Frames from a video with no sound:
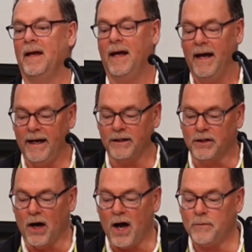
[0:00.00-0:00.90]
And
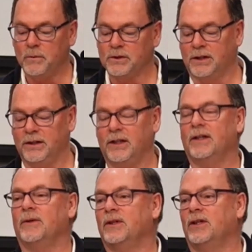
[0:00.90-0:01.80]
God was
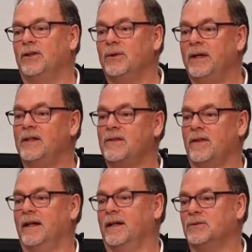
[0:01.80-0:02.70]
continuing to do his
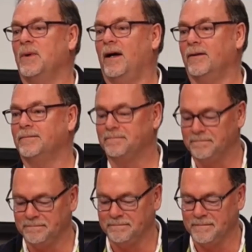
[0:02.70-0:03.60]
thing as well.
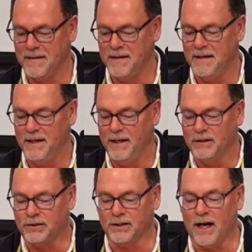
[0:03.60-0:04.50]

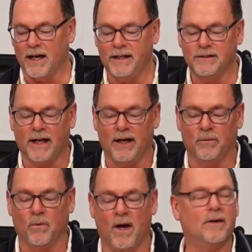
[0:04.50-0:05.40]
Signs
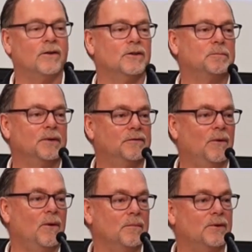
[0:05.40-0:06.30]
and wonders
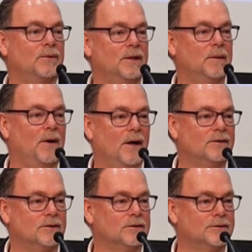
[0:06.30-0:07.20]
performed through the
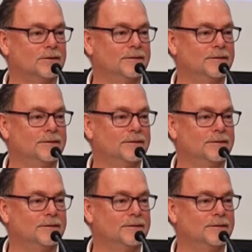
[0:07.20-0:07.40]
apostles.